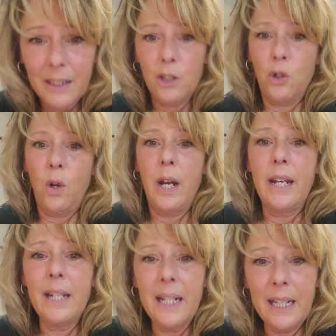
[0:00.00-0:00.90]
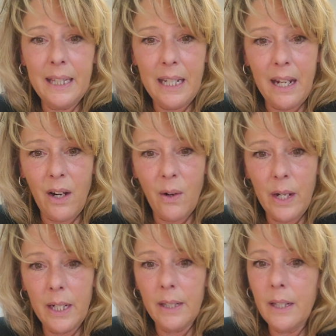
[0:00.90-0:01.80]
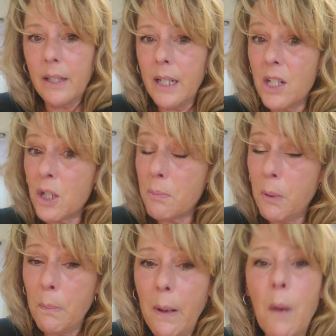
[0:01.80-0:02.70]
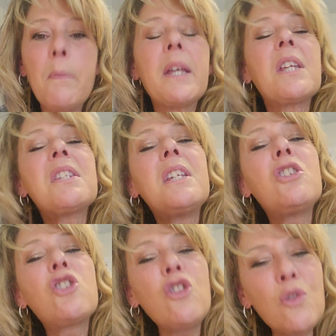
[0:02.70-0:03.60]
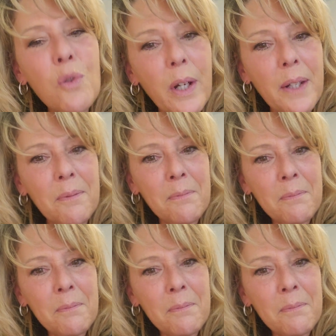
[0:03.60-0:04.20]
trying to get the air in, and then they just poop out. Because, see, children